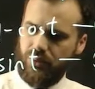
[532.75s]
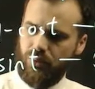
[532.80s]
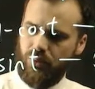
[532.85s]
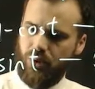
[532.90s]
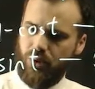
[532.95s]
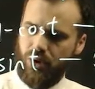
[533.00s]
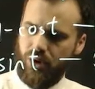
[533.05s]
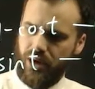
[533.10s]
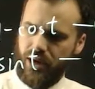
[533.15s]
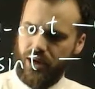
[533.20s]

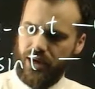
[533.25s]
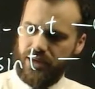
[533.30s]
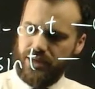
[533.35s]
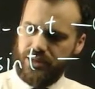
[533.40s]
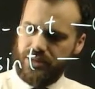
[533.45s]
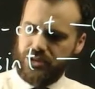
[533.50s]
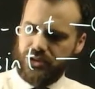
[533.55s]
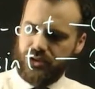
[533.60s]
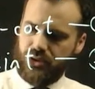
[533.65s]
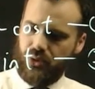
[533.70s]
y
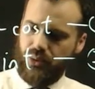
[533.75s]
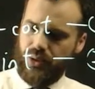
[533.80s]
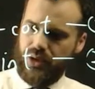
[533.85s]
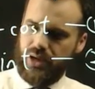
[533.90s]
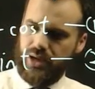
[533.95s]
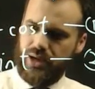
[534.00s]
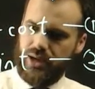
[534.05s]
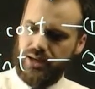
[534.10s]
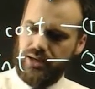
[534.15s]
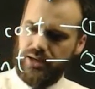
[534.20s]

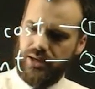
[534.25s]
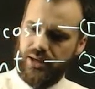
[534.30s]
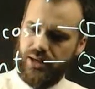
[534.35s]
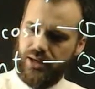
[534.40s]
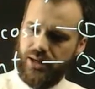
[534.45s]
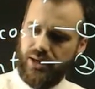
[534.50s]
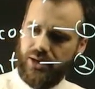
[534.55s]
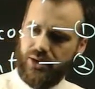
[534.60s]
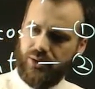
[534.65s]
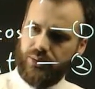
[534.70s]
squared
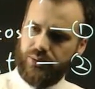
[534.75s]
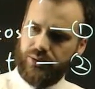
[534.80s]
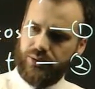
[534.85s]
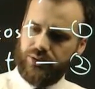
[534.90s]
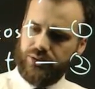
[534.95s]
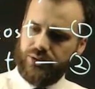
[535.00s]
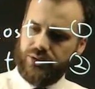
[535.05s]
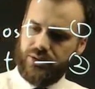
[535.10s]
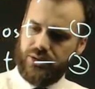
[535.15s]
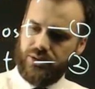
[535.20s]

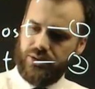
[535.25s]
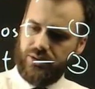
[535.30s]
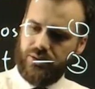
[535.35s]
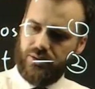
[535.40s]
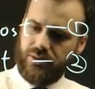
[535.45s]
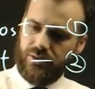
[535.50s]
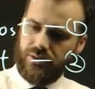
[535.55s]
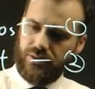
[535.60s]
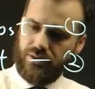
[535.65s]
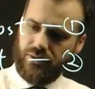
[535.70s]
equals
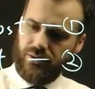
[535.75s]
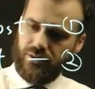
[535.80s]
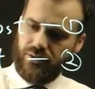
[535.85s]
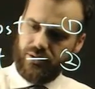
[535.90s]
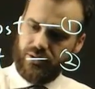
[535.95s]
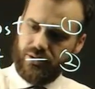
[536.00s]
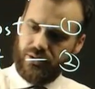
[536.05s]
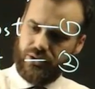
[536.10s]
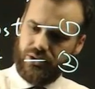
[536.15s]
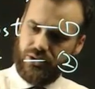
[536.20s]

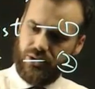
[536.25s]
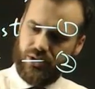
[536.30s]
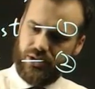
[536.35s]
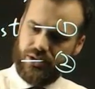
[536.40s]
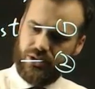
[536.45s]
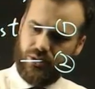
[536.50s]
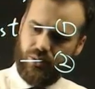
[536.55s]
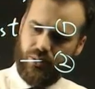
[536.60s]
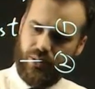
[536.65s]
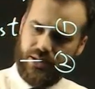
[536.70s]

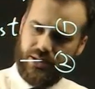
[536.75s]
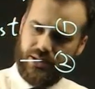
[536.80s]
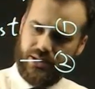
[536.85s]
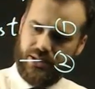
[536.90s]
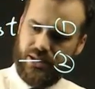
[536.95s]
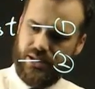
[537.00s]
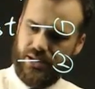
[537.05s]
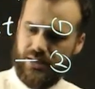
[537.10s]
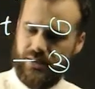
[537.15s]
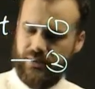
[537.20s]
sine squared
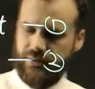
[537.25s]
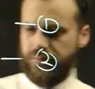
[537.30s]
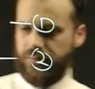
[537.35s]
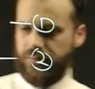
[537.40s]
t.